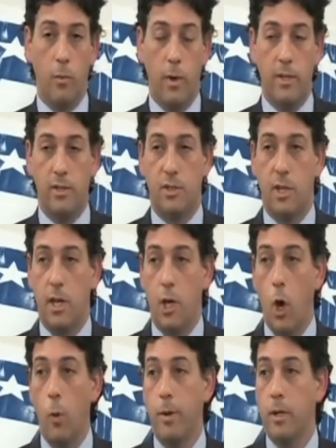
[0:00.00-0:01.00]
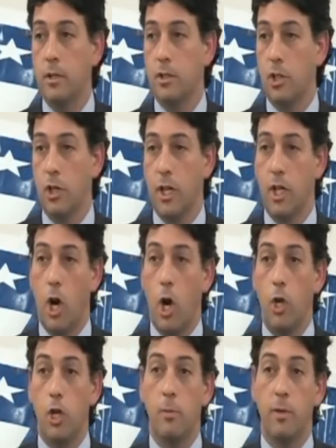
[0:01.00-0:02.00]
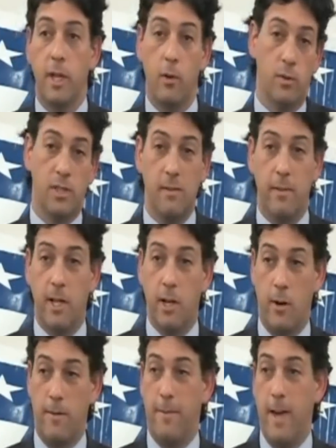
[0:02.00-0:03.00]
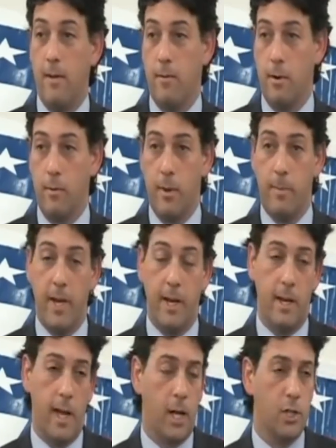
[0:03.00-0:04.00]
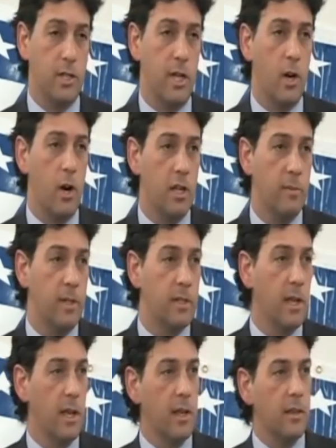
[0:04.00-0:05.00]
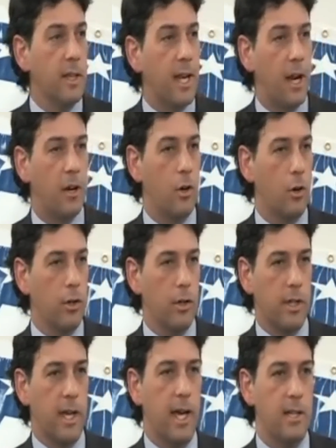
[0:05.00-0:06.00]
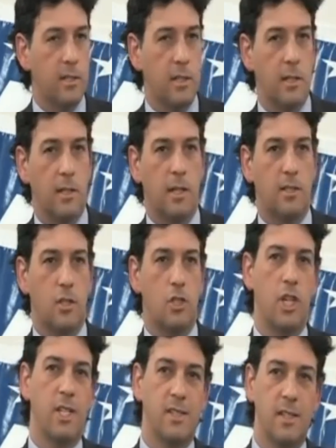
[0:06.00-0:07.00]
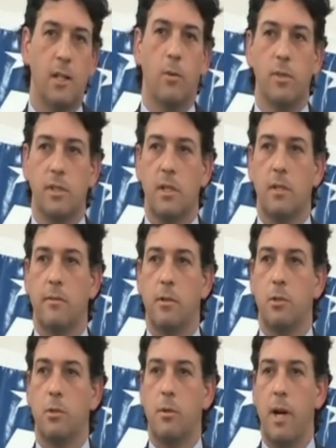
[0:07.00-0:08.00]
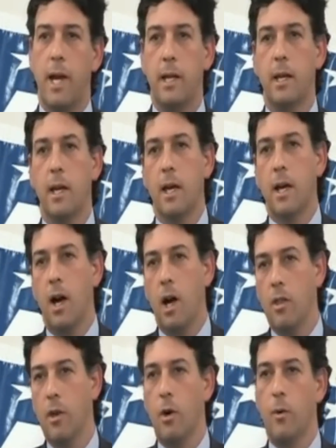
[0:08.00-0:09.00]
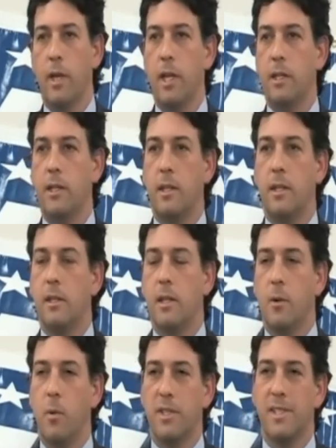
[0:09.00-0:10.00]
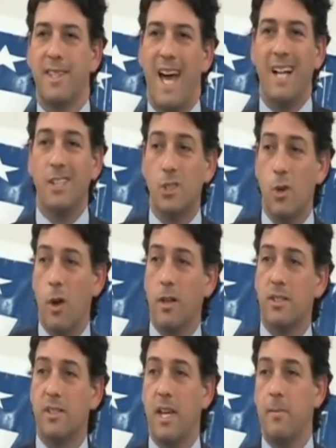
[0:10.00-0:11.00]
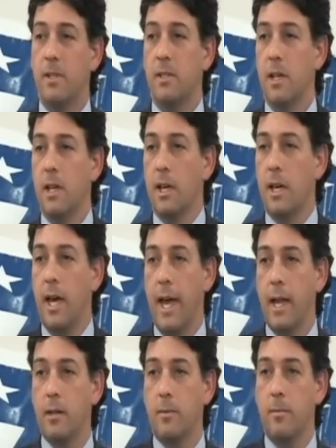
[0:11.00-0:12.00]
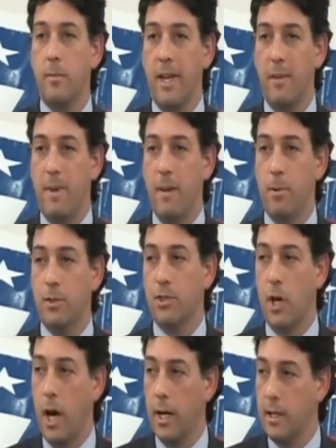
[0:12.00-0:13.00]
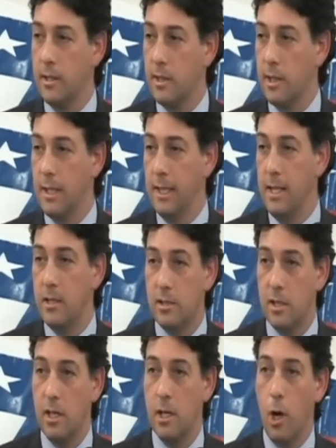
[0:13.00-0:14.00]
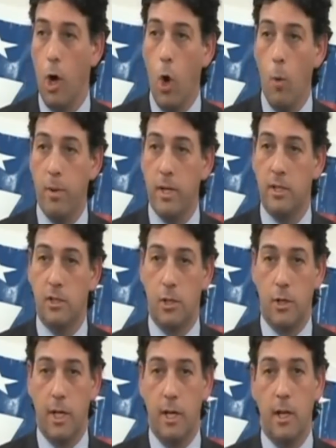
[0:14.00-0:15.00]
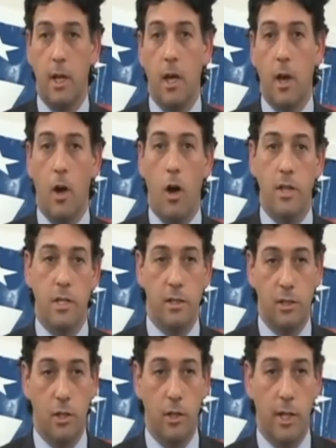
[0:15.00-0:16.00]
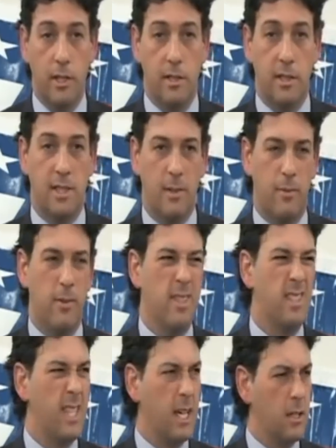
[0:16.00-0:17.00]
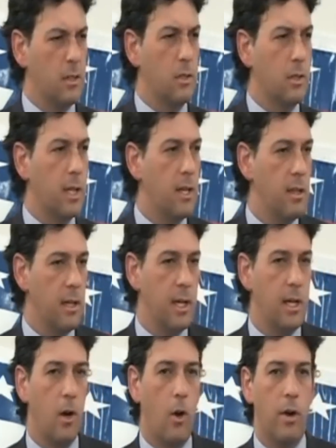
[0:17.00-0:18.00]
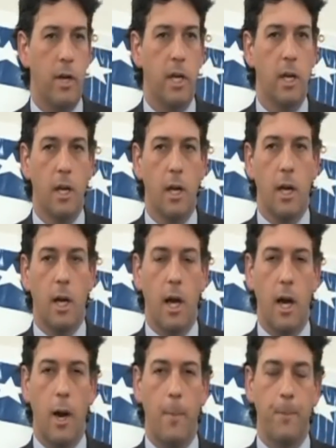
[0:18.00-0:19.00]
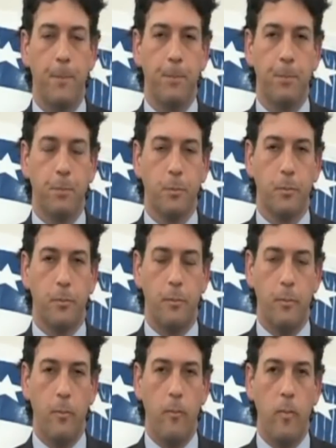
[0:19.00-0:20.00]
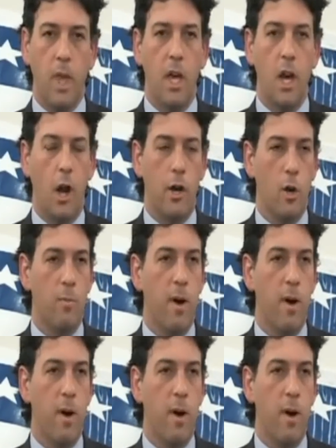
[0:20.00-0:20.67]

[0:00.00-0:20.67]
was an open circuit. Arguably, it was even in our favor. We made actually that argument. They had an earlier case that, that suggested it was an individual right, although they, it wasn't that strong a statement, and many people saw it as at least an open circuit. All the other circuits, except for the Second Circuit, I think, had already um, had already